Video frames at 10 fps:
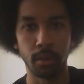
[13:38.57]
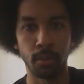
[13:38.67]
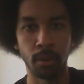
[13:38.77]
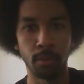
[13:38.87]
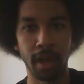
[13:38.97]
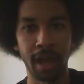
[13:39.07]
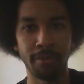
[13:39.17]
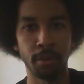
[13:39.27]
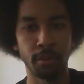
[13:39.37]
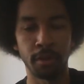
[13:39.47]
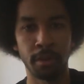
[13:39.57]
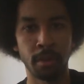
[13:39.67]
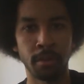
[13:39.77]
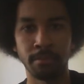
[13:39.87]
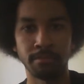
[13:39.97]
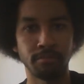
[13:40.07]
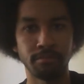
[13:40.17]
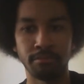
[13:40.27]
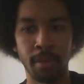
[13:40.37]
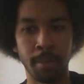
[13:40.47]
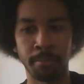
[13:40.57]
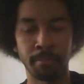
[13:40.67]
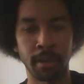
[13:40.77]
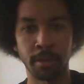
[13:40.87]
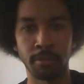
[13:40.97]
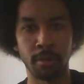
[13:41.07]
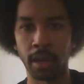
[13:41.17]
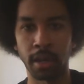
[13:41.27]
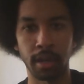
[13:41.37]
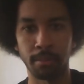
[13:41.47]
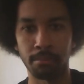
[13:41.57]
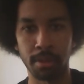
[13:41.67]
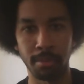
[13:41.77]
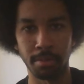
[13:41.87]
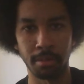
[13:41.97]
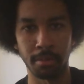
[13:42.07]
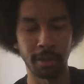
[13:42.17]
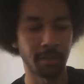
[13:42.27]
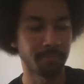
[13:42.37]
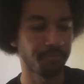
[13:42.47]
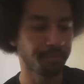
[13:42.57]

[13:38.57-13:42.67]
We will have those all up and running and blah blah blah blah blah.